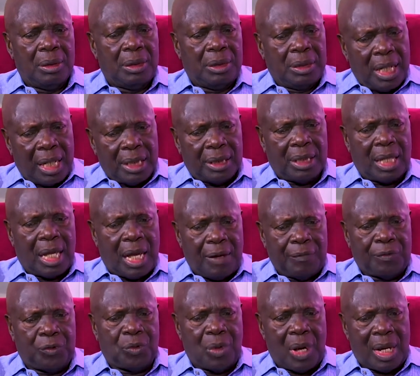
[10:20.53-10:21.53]
just
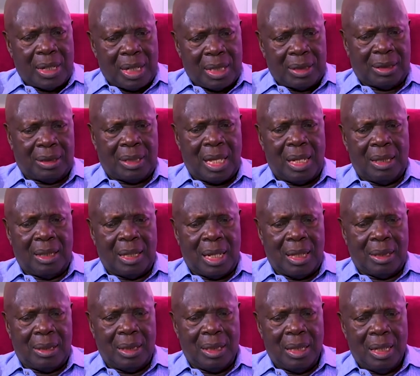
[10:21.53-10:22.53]
have to understand
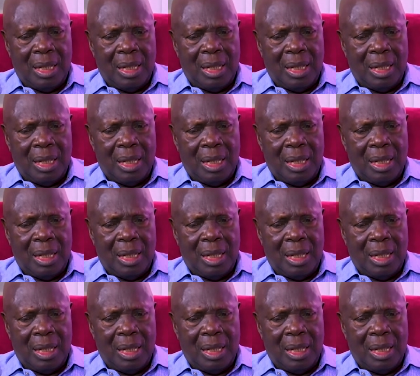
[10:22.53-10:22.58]
that